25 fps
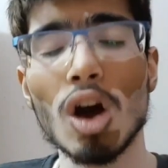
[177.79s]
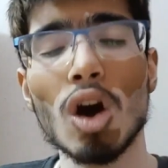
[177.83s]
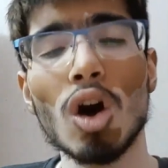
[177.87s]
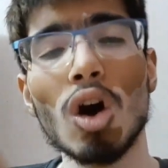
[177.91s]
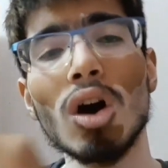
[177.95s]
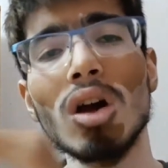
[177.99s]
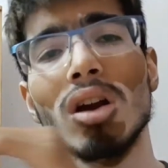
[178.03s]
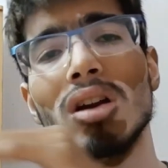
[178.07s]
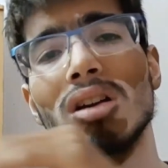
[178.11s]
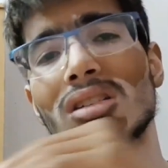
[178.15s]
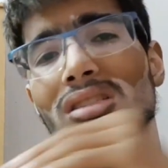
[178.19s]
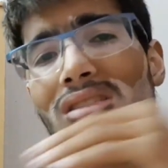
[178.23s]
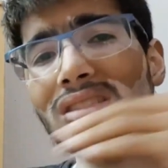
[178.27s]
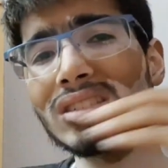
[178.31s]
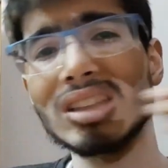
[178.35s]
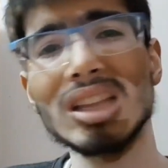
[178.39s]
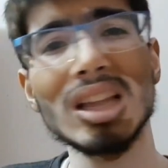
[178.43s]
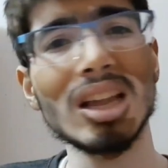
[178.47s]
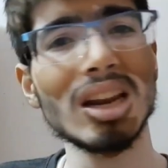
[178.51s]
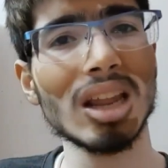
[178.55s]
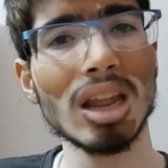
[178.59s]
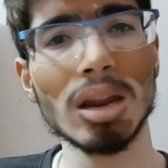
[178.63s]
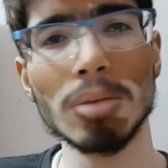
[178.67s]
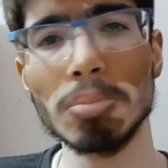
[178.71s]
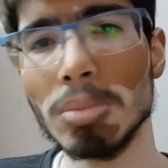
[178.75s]
or
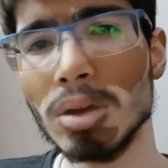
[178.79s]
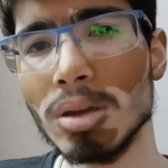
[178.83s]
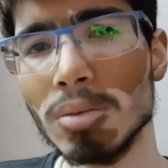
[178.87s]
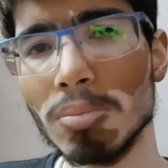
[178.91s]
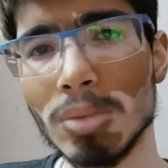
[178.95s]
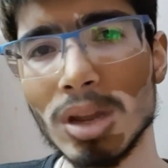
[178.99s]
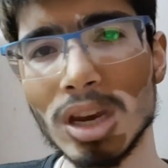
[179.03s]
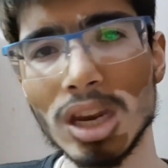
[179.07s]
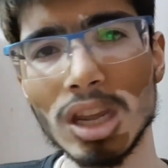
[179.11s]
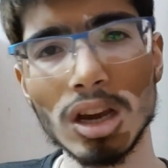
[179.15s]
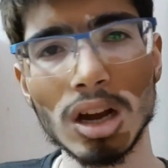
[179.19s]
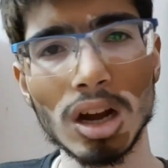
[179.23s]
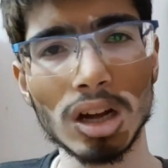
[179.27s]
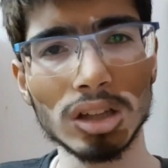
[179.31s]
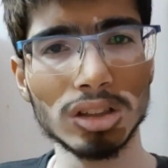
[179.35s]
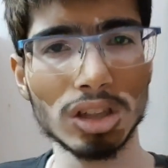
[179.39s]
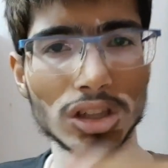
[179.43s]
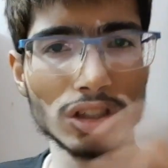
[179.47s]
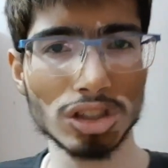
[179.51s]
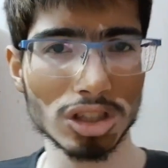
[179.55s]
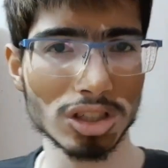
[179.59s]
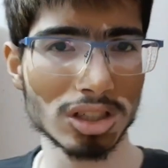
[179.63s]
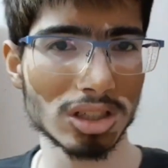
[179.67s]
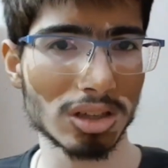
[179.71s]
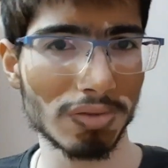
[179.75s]
there can be many other
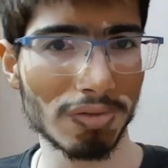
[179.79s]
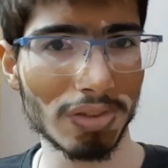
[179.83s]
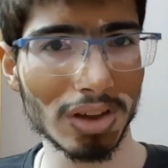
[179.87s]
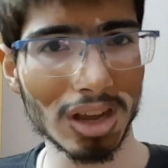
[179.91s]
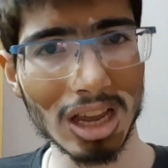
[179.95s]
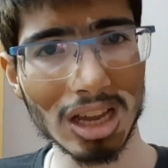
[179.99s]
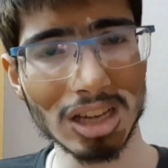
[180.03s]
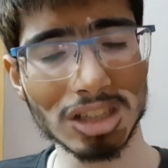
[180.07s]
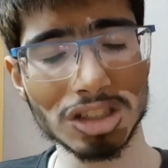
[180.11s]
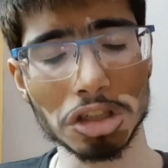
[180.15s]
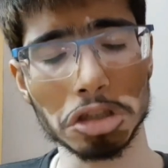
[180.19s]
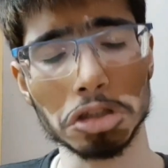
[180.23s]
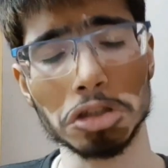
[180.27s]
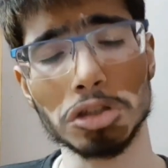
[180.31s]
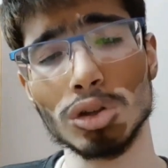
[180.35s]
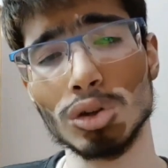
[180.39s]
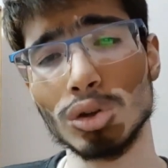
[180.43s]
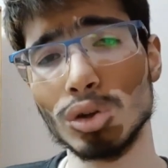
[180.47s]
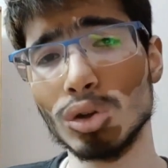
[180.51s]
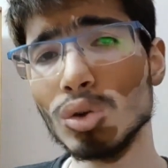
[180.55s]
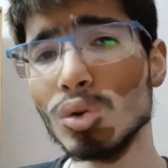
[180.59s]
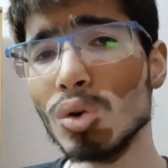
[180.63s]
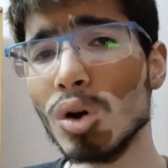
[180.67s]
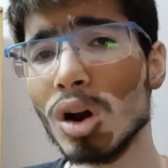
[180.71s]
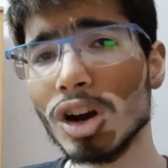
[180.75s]
justifications. So
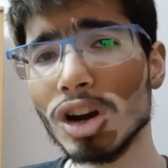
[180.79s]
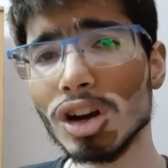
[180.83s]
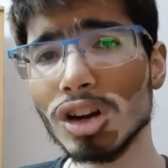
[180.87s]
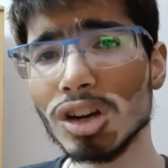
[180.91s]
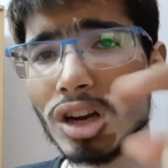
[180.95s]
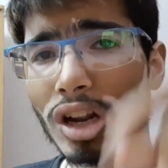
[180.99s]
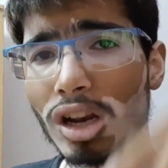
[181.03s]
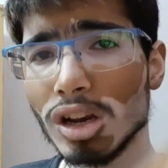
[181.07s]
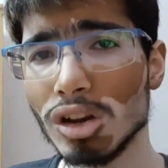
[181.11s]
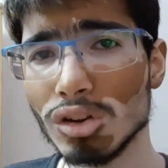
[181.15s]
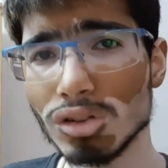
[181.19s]
you got to tell